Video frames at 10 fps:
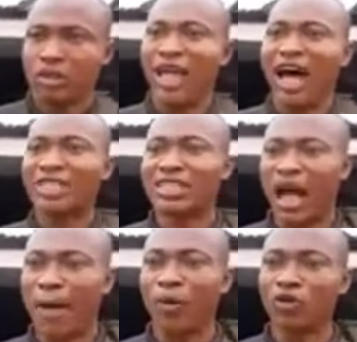That
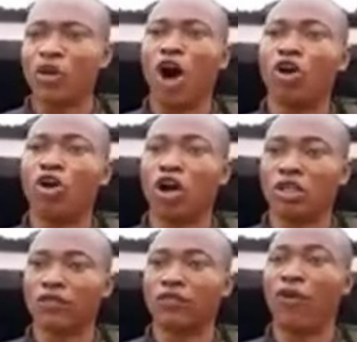happened
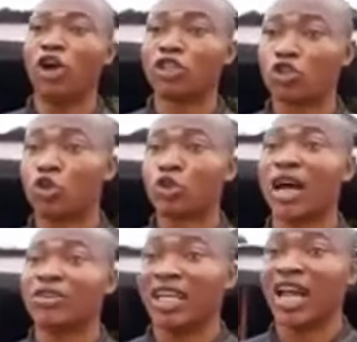August 4th,
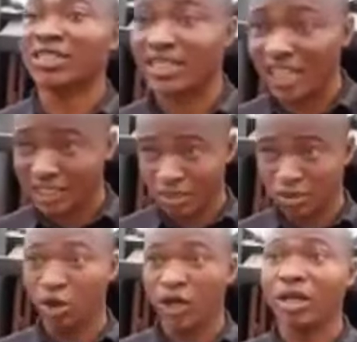2006,
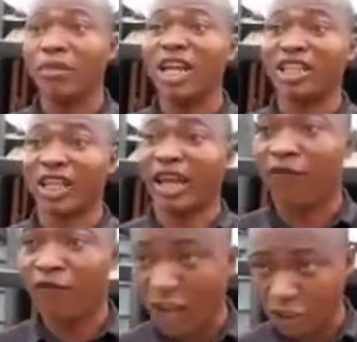during the military
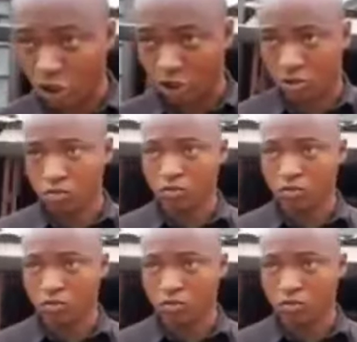invasion.